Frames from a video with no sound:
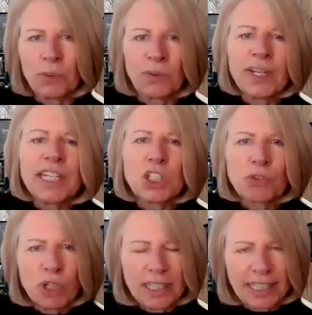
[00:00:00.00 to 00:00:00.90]
reach
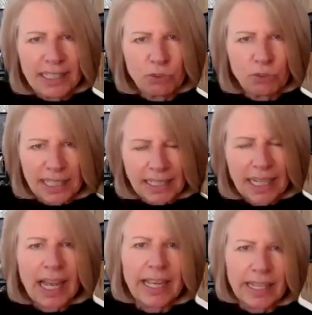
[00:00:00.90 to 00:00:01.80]
for that
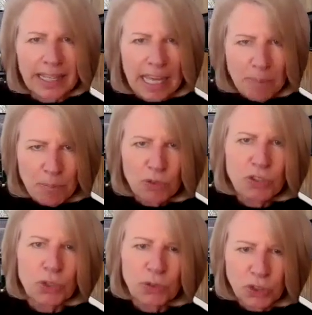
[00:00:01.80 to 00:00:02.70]
higher gap
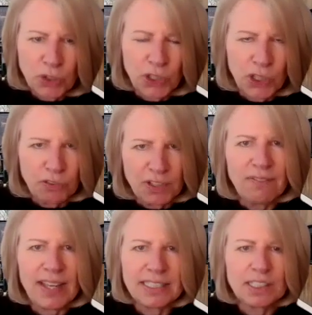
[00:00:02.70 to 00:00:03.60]
of your return of
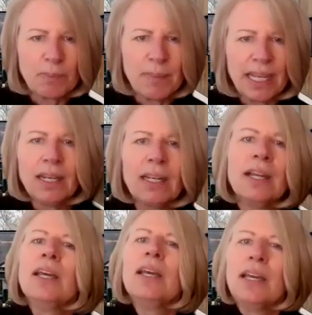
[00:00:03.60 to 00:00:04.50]
investment,
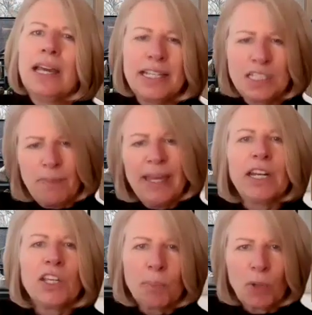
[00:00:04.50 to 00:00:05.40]
as
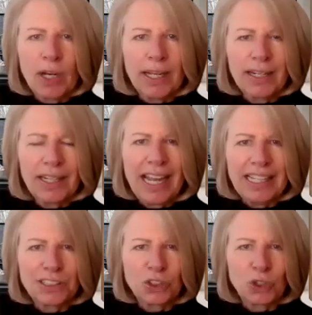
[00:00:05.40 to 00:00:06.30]
better your product
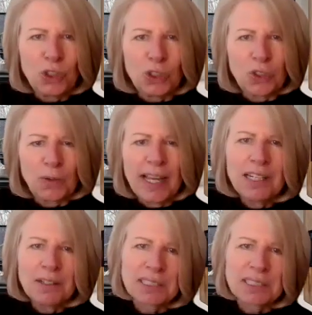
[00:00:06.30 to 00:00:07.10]
has to look, right?